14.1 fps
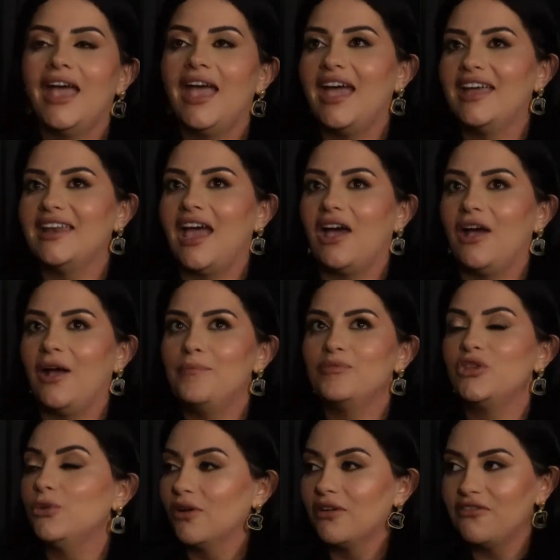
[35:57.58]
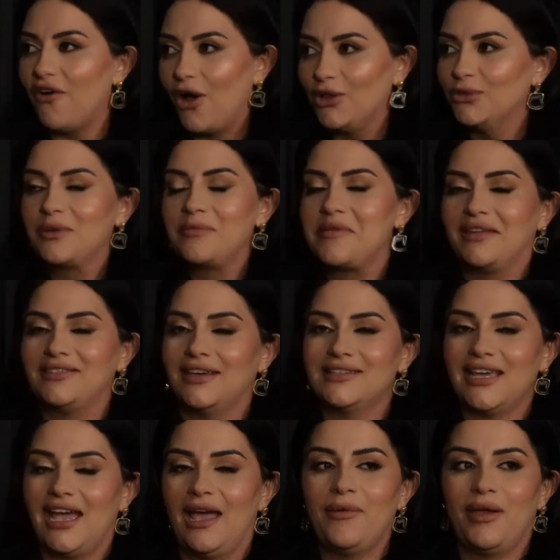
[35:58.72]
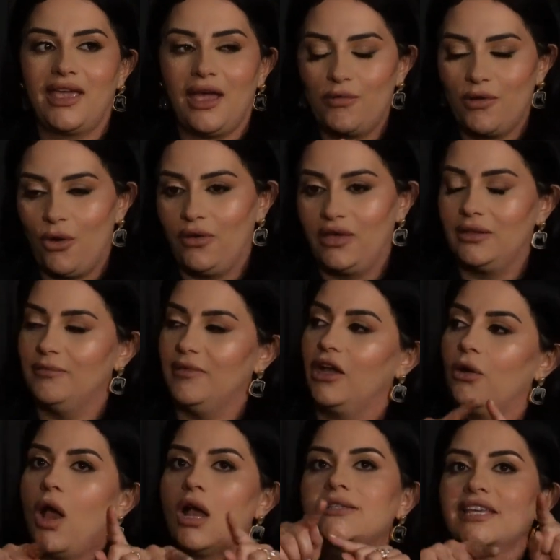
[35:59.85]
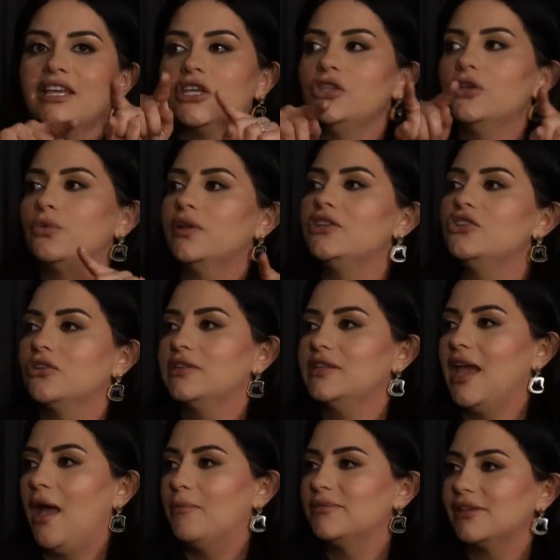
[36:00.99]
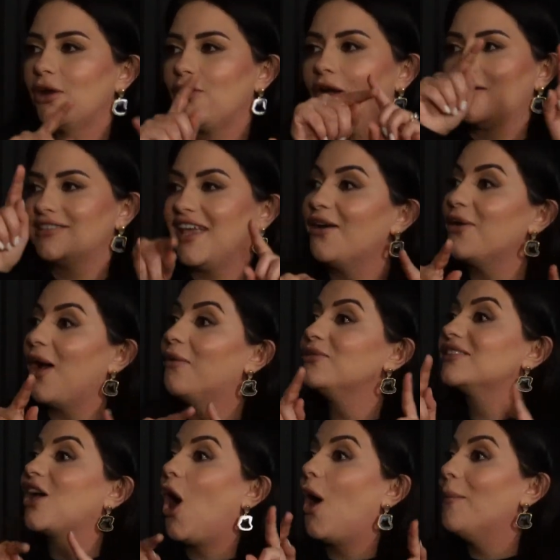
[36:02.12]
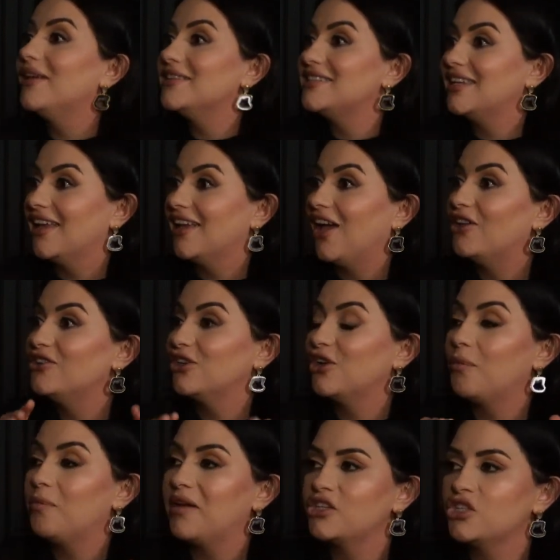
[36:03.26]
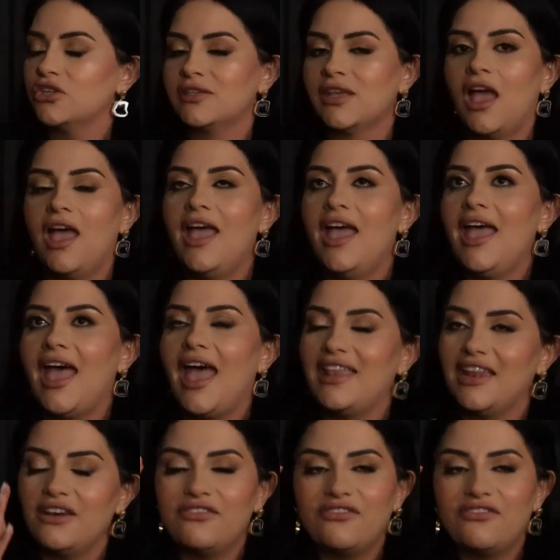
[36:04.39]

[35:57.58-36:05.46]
And you weren't following me at that time. I kept going. I'm like, Araksya, can you read your DMs? Araksya, I was commenting under your pictures. And then